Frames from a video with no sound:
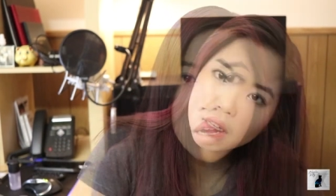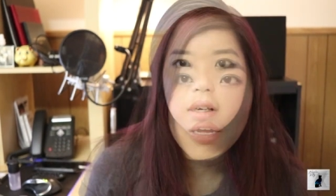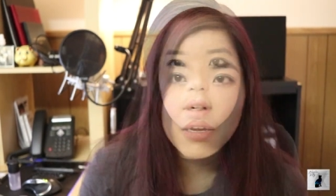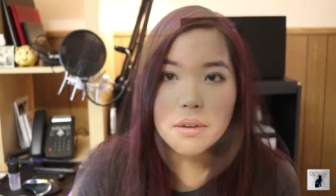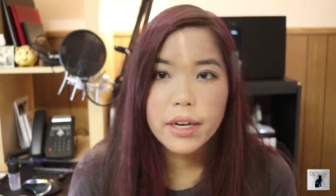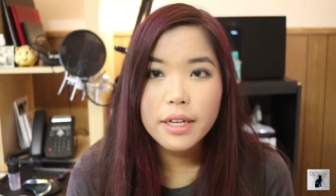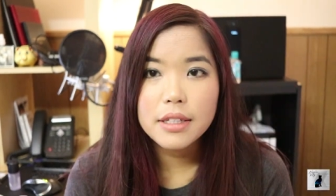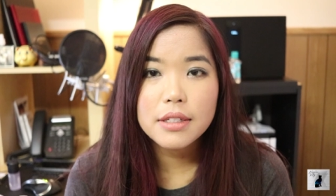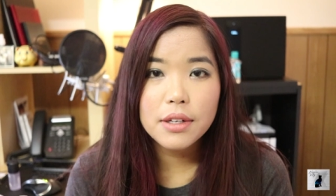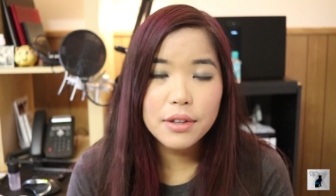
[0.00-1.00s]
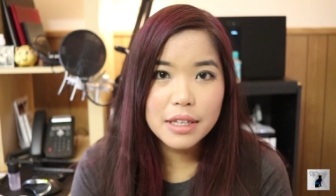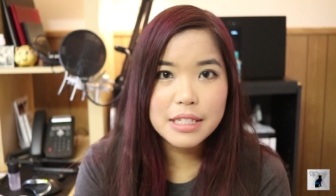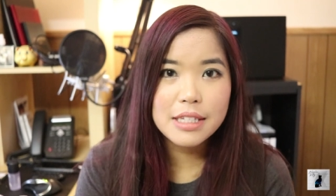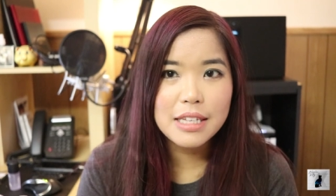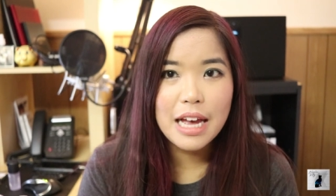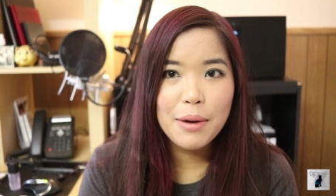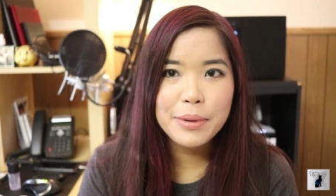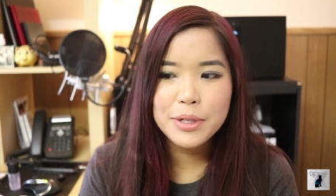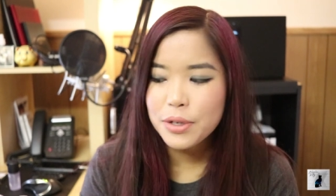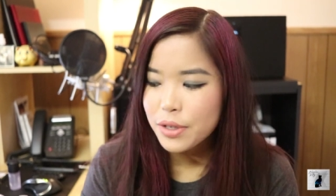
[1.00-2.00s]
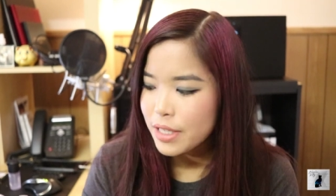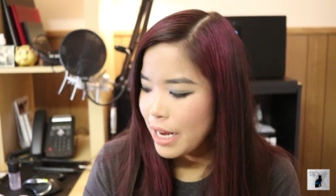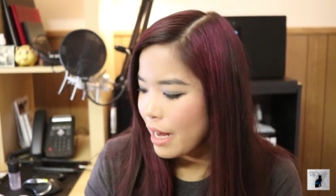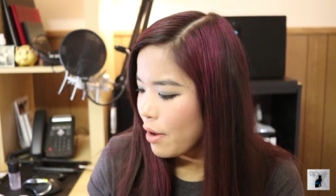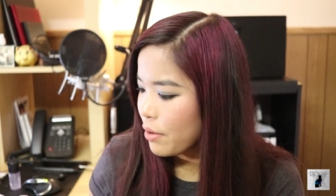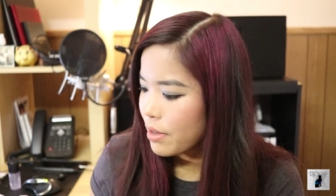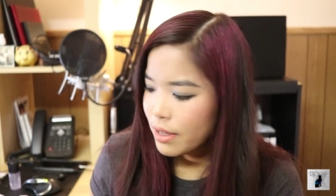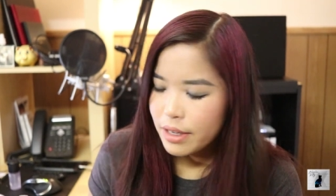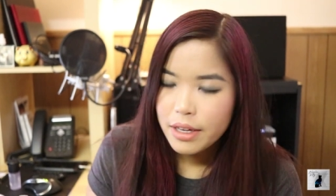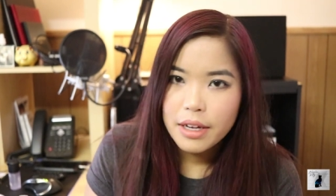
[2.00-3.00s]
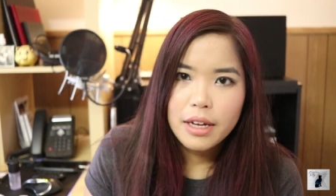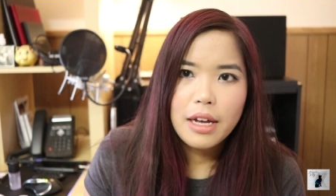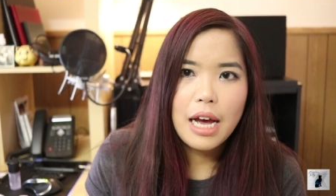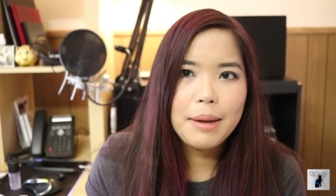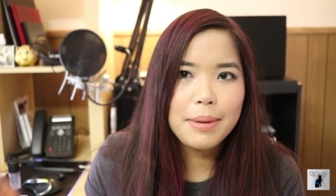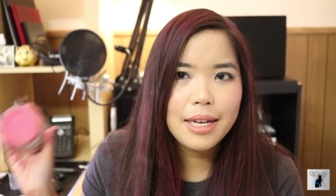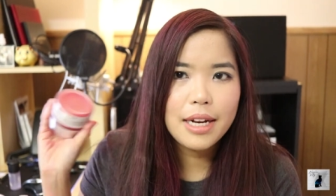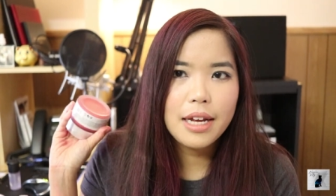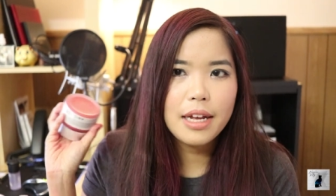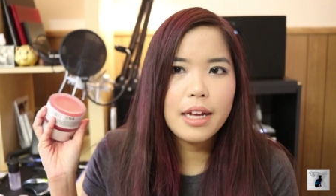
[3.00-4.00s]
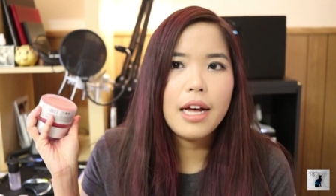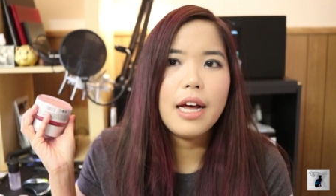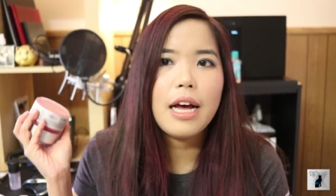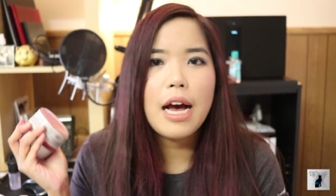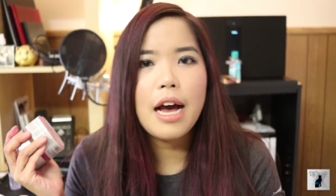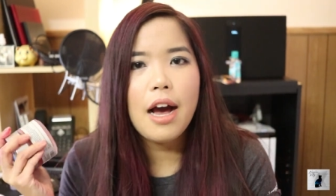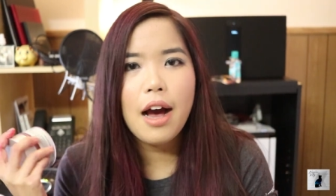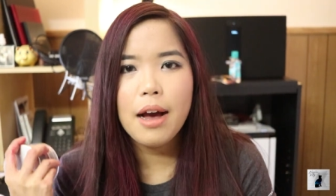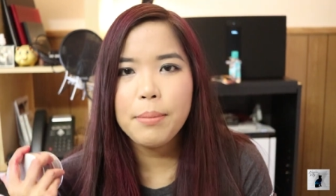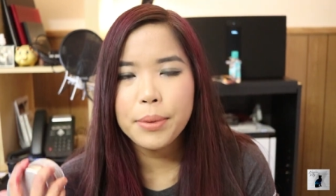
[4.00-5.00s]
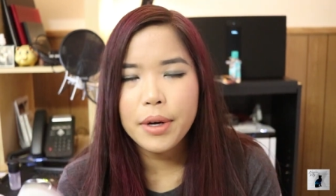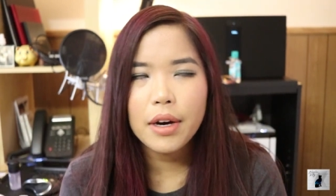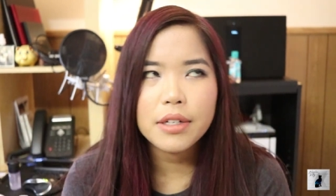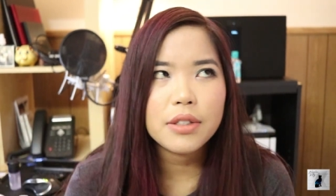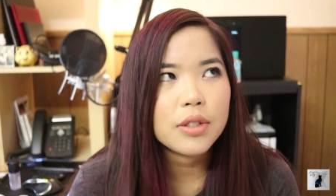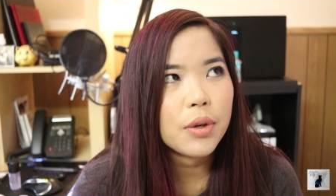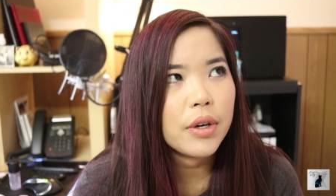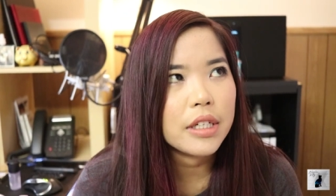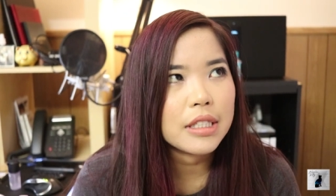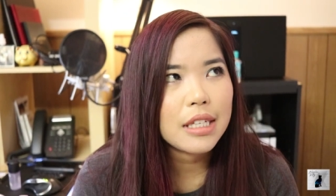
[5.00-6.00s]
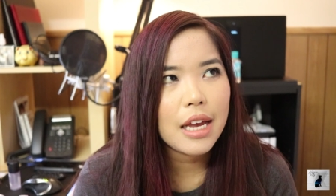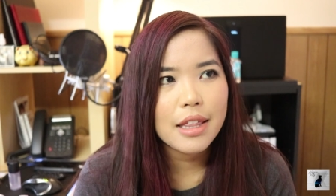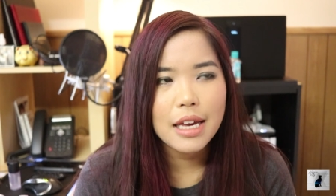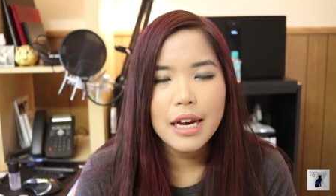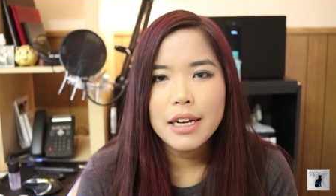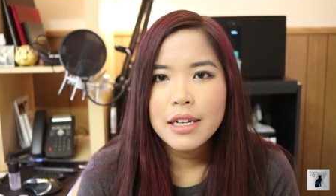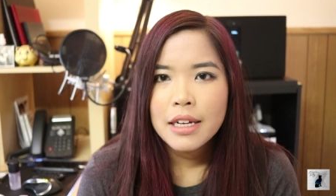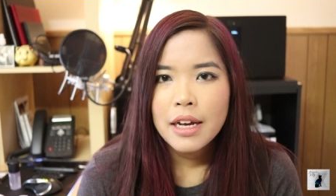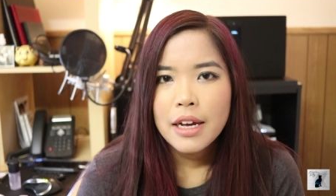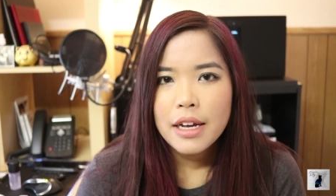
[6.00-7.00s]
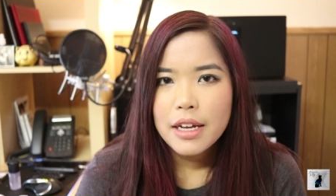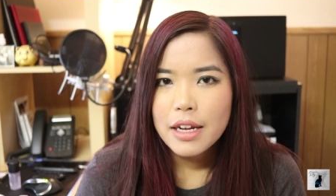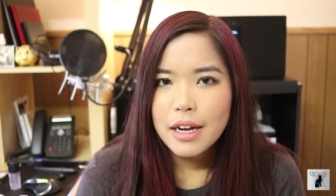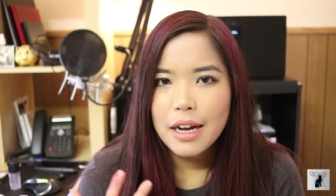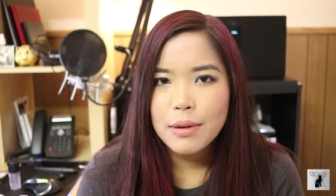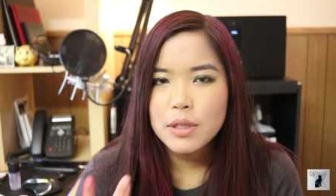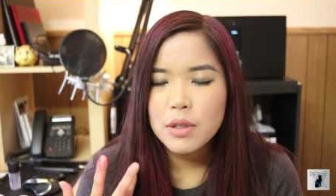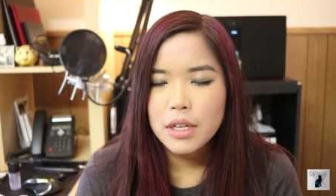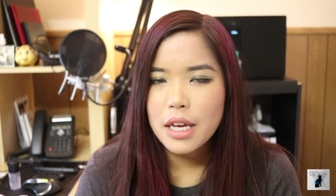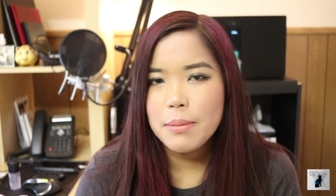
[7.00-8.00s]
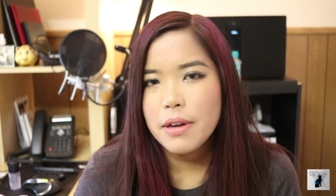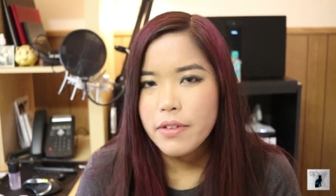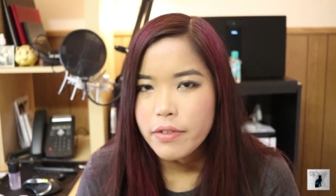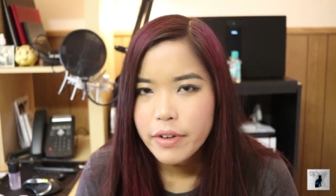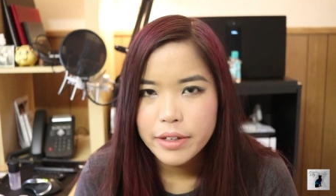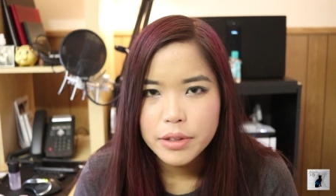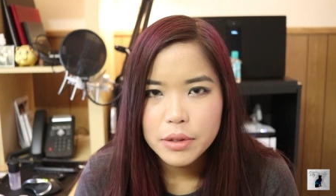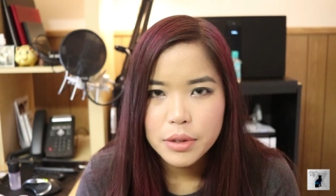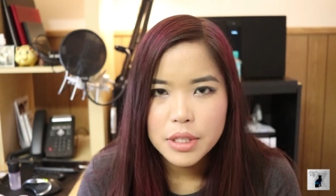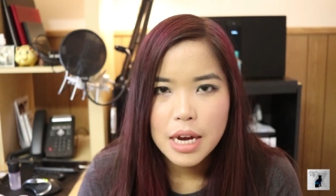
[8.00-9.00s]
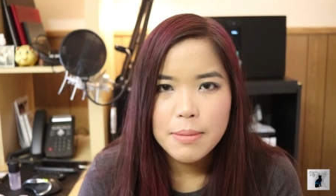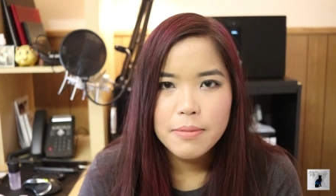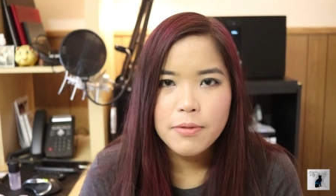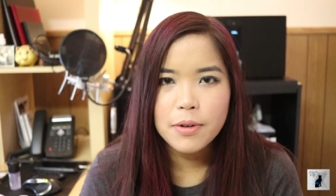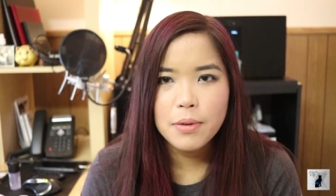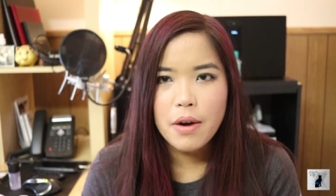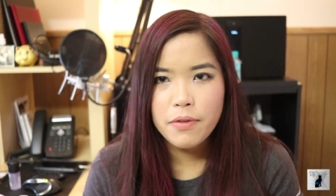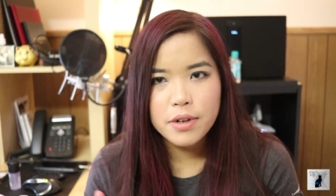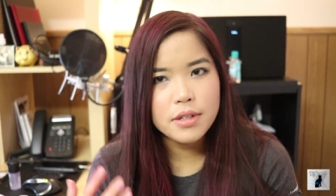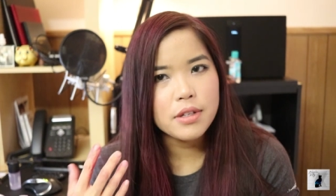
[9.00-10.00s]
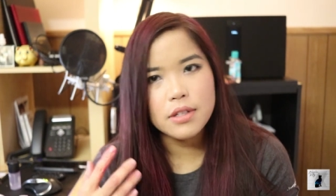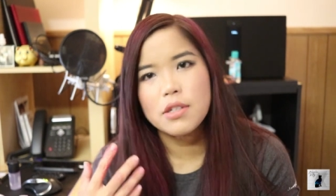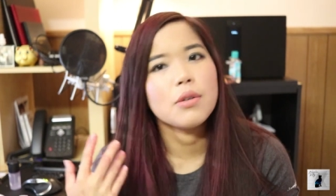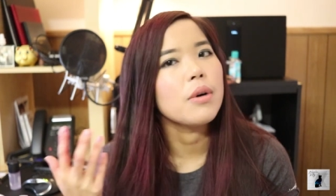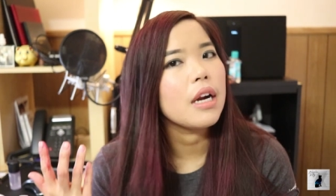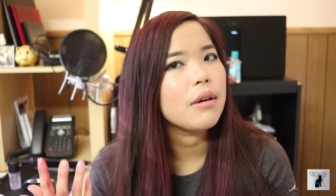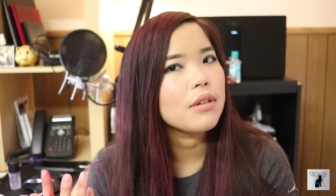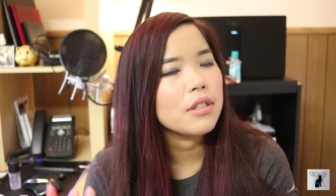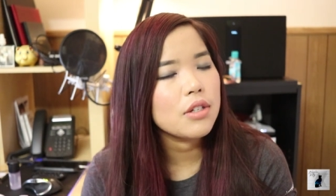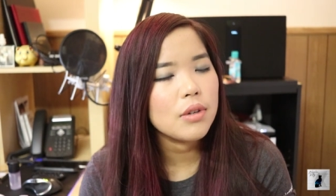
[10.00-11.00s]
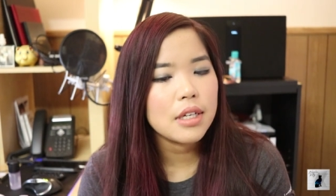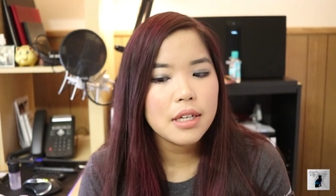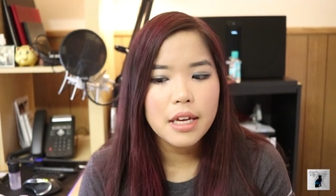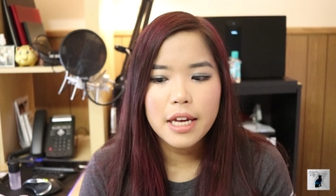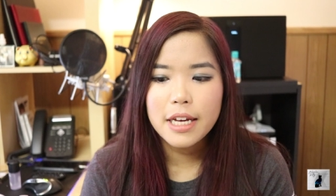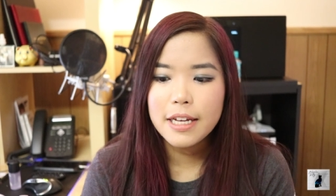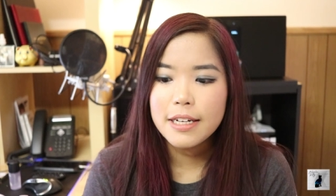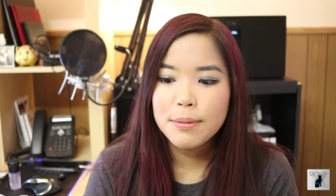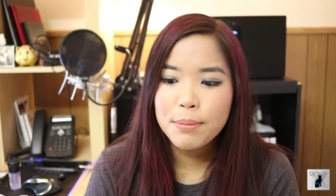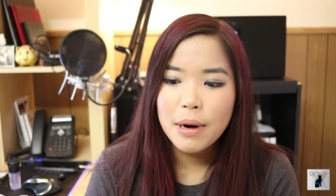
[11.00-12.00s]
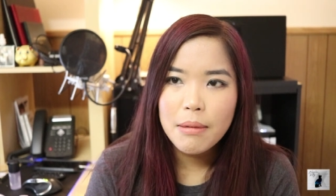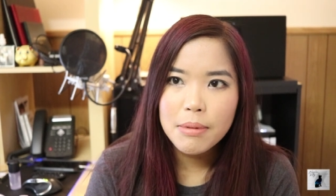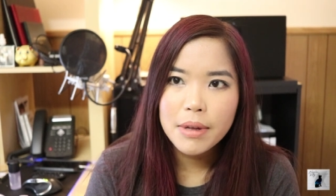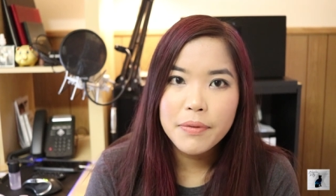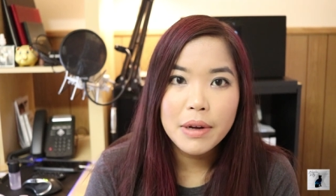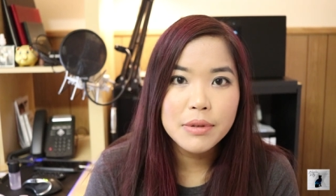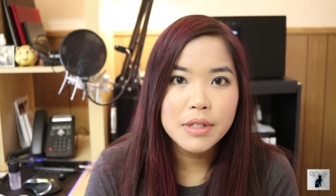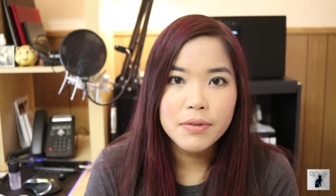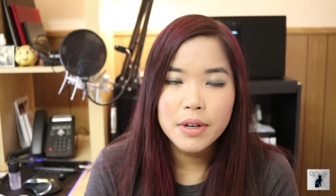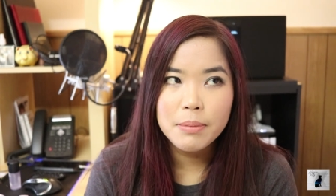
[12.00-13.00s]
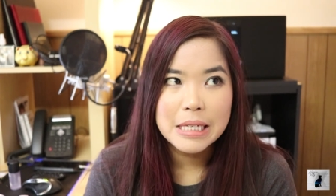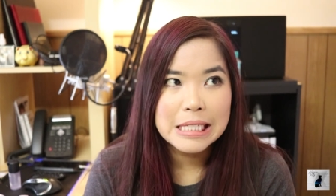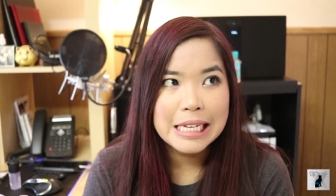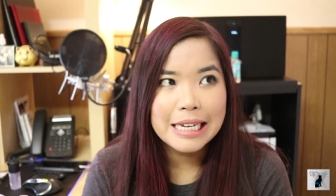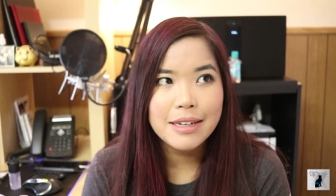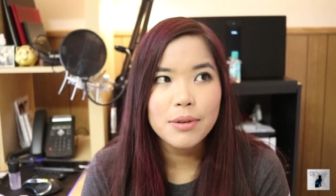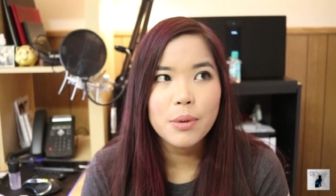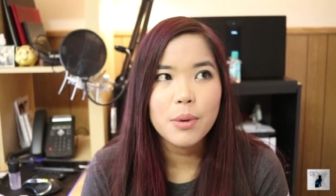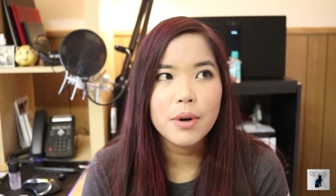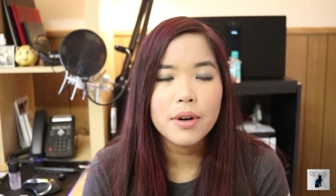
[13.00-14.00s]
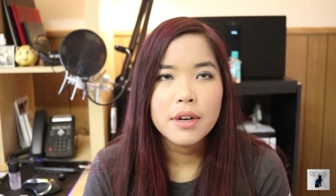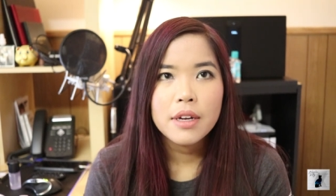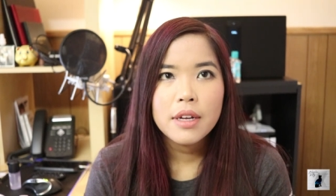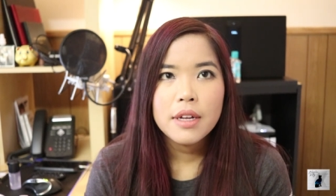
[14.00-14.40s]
Alright, so this is how it turned out. I mean, I'm honestly going to say that I was looking at my viewfinder the whole time for reference as to what I was doing, and probably if I was in front of my sink or